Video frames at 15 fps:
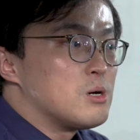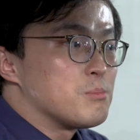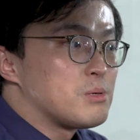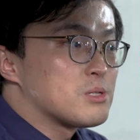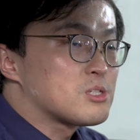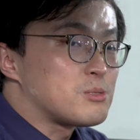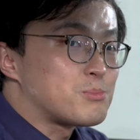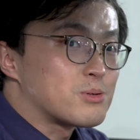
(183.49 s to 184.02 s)

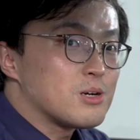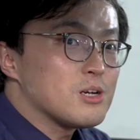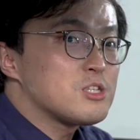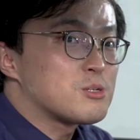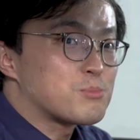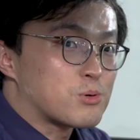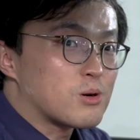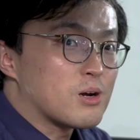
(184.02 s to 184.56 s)
But surprise,
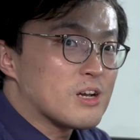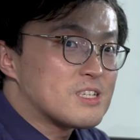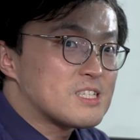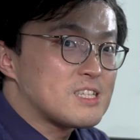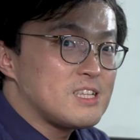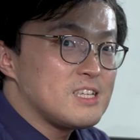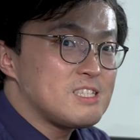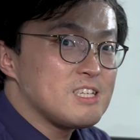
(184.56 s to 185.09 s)

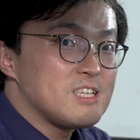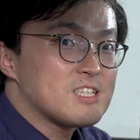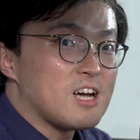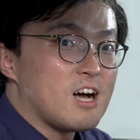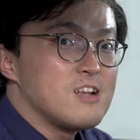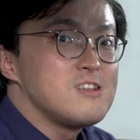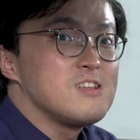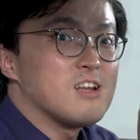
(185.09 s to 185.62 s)
surprise, this is
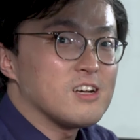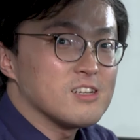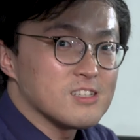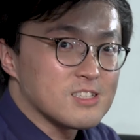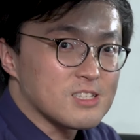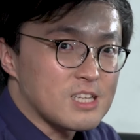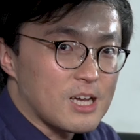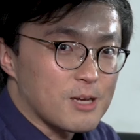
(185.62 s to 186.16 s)

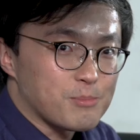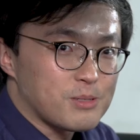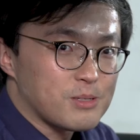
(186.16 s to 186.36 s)
another step.